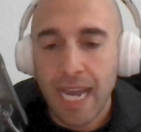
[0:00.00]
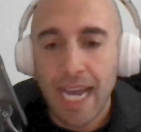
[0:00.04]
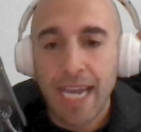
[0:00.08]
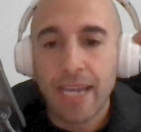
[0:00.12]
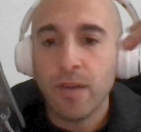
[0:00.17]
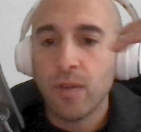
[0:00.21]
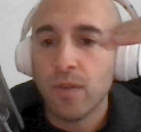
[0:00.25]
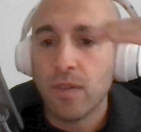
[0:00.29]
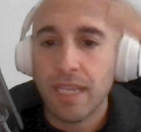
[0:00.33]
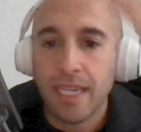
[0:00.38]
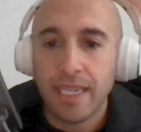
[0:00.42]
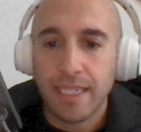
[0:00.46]
I
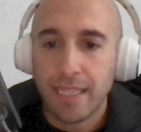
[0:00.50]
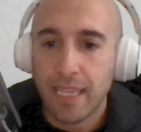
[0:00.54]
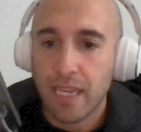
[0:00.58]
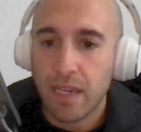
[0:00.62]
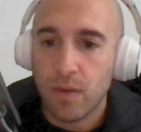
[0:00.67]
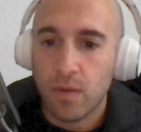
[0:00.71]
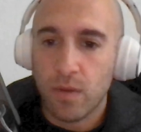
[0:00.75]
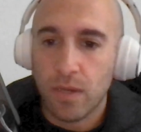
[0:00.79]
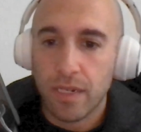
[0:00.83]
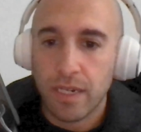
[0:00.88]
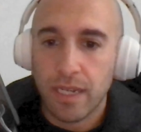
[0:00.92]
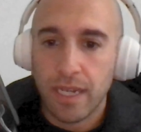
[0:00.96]
don't like
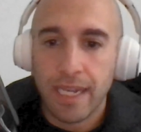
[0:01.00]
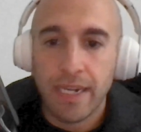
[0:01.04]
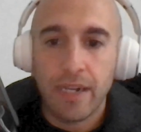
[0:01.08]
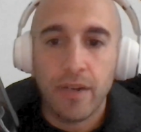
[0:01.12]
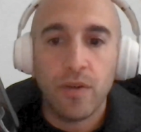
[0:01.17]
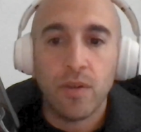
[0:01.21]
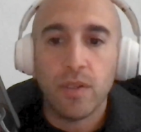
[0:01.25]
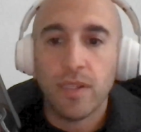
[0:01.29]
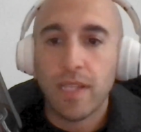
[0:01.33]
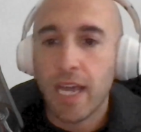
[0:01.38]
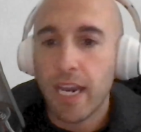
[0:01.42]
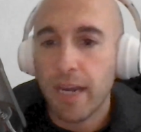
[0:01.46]
that one. I
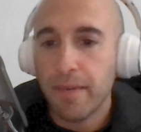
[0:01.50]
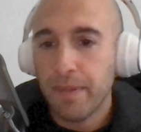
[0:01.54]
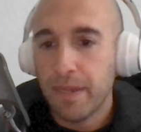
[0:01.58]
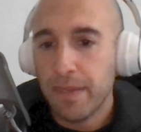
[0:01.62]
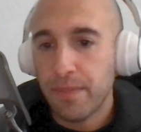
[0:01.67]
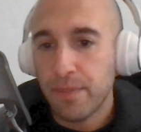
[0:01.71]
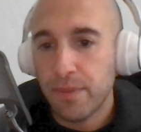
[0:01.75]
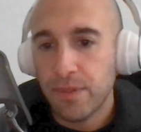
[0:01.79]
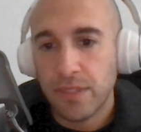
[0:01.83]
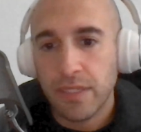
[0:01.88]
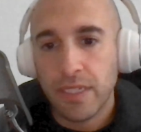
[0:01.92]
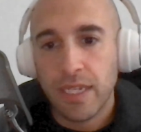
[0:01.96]
know a lot of
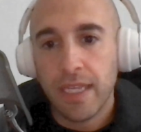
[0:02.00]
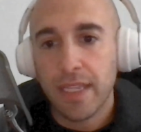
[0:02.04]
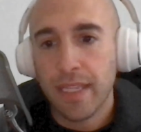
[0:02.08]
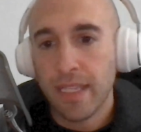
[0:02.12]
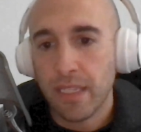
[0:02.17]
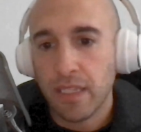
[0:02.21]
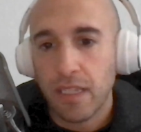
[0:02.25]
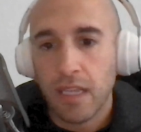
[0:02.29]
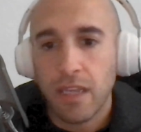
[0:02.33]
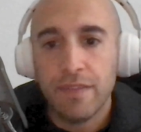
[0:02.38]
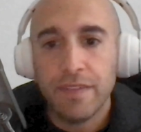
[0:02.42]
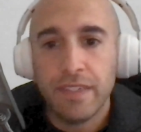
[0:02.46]
people say
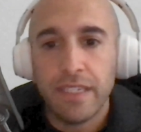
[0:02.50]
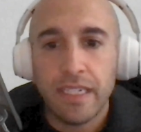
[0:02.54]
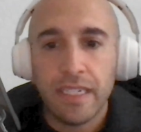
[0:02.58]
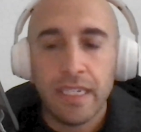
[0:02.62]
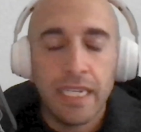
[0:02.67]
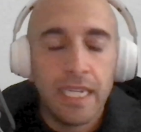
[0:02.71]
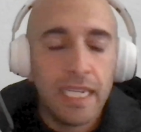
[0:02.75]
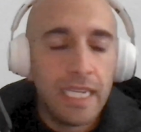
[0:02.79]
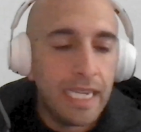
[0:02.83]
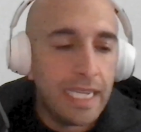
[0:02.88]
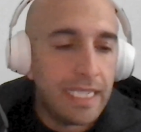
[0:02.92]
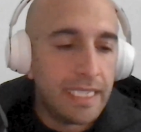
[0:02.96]
they love it
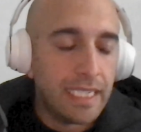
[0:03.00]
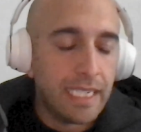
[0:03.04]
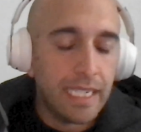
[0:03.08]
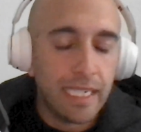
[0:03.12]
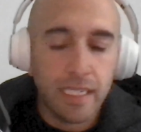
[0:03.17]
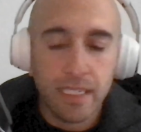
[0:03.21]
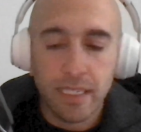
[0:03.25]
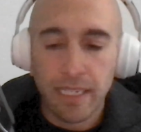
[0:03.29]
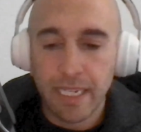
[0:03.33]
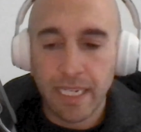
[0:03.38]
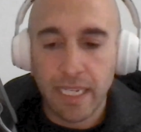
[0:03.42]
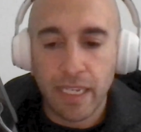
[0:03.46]
and they
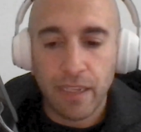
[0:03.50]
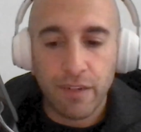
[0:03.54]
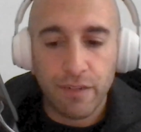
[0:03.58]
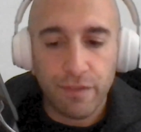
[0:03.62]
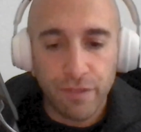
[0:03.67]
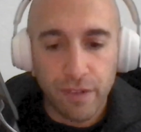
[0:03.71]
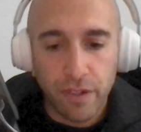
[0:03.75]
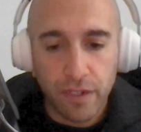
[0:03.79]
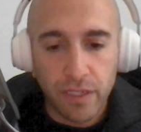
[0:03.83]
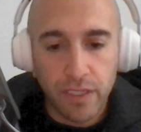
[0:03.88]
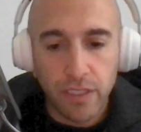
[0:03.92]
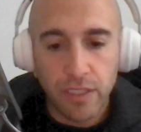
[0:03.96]
didn't like it at
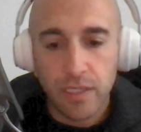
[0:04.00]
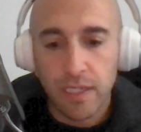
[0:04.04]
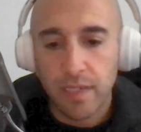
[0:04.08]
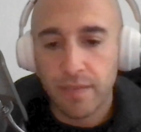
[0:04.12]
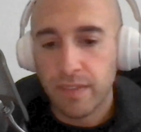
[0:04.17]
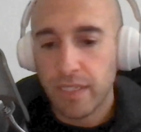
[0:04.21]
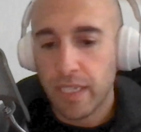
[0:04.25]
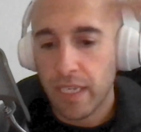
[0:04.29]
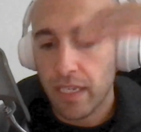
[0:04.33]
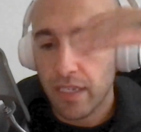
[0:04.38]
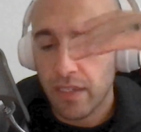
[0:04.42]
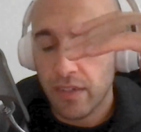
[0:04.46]
first and you
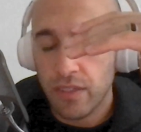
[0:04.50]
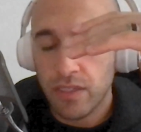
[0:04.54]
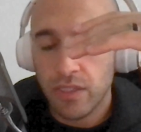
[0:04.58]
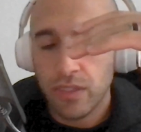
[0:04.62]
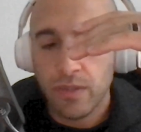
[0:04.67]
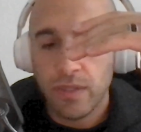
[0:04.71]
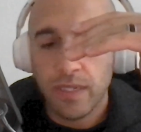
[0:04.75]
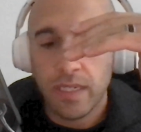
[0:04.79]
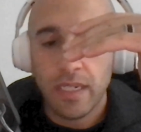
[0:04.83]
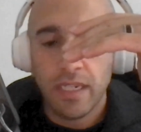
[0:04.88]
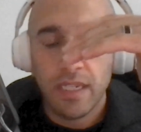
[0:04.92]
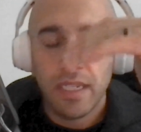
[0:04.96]
have to get used
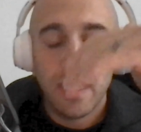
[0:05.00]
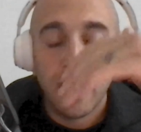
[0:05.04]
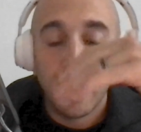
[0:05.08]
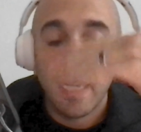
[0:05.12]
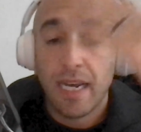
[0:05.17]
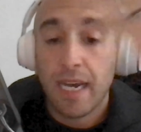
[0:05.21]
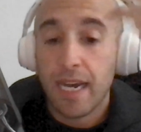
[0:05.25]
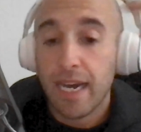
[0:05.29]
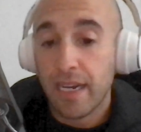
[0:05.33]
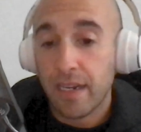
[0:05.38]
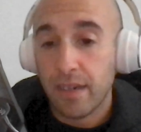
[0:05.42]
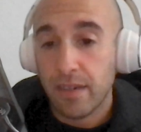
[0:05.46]
to it.
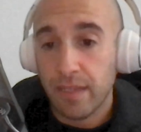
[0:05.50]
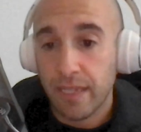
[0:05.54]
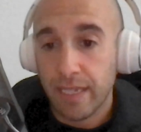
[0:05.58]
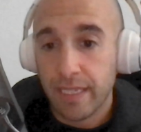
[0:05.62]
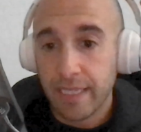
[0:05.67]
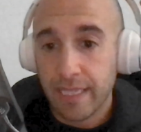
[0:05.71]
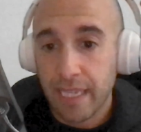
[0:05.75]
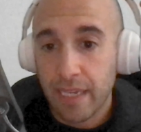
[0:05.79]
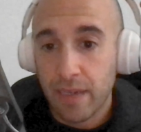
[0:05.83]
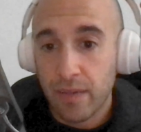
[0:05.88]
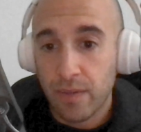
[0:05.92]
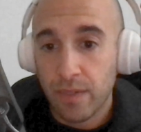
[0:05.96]
I don't
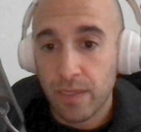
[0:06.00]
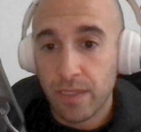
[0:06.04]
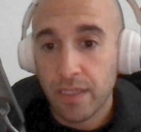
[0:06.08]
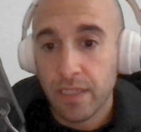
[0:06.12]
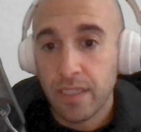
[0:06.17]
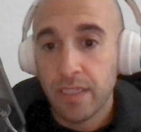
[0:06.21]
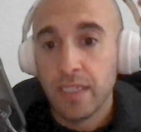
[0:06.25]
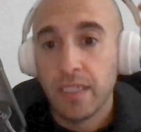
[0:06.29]
like that one.